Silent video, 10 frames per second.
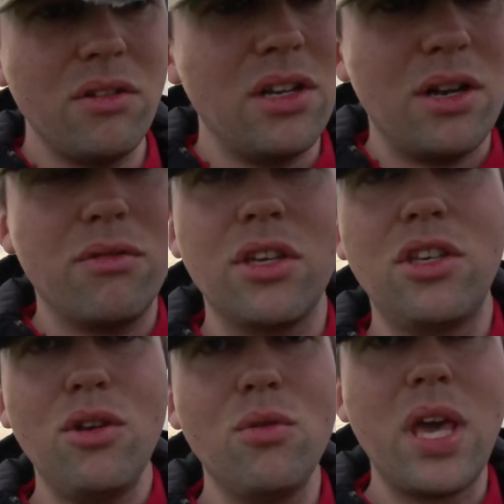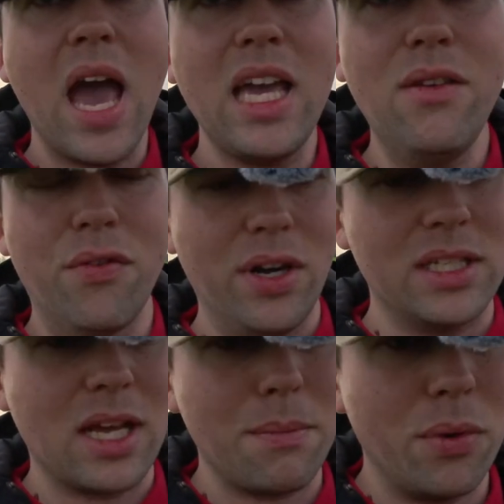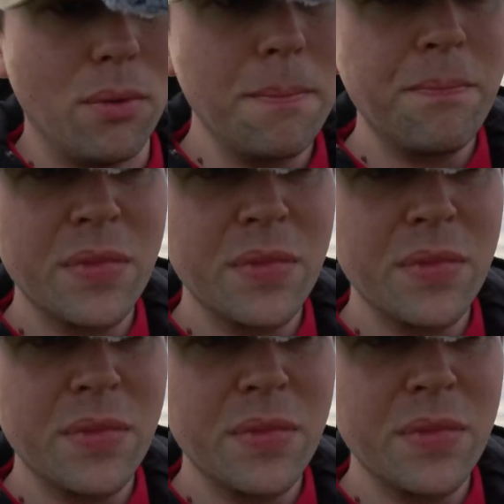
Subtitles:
the UK, for example.